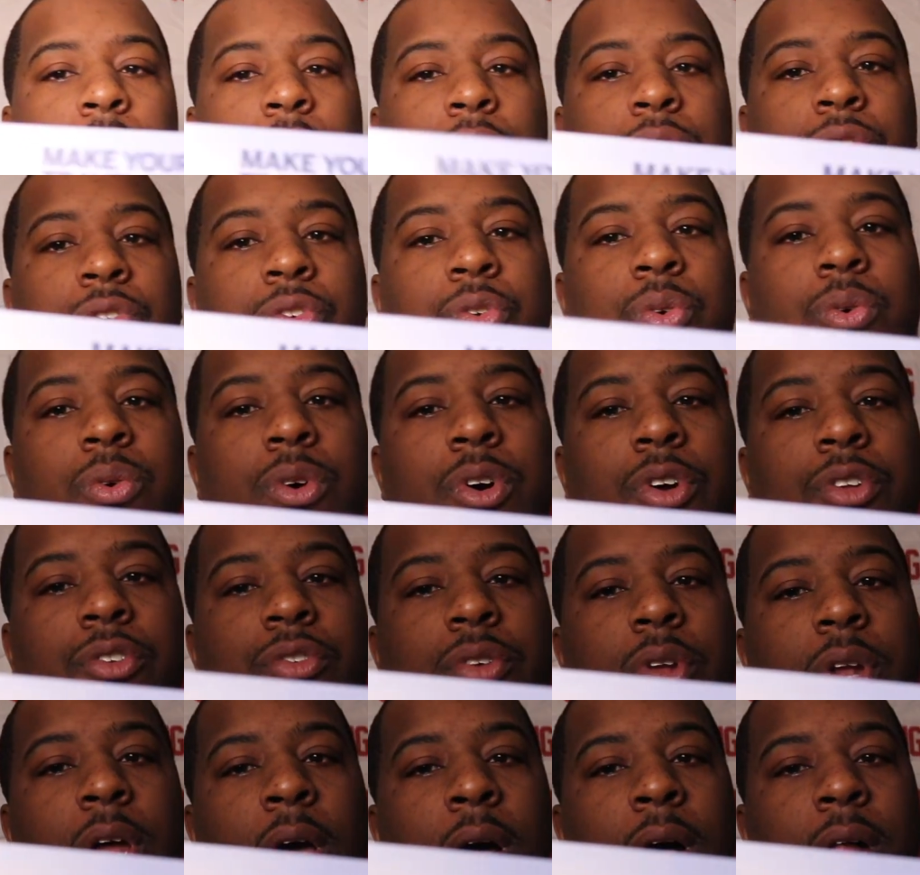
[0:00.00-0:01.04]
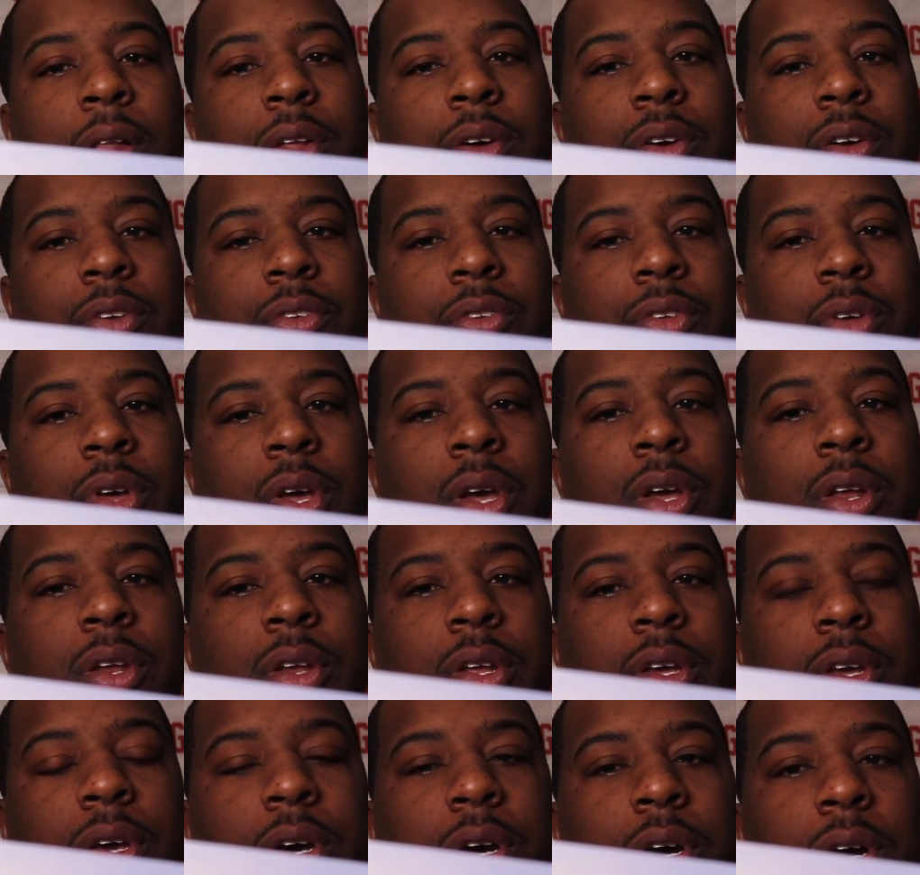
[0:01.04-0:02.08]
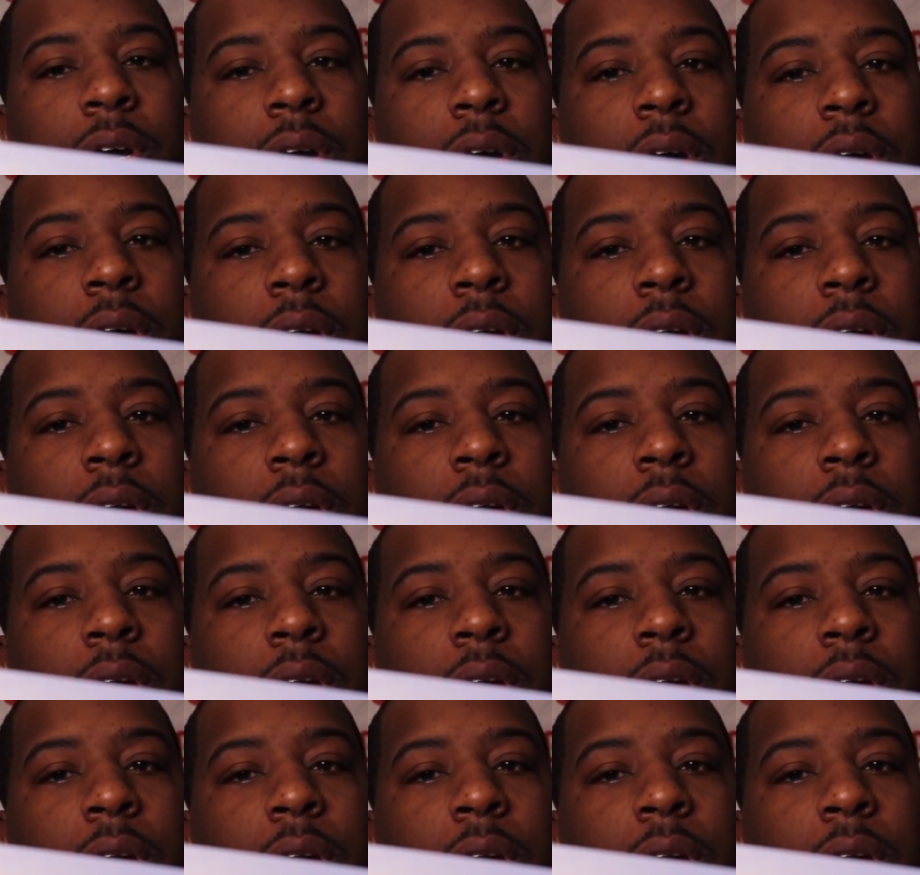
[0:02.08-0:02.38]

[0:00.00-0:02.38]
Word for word: $200 in the uh,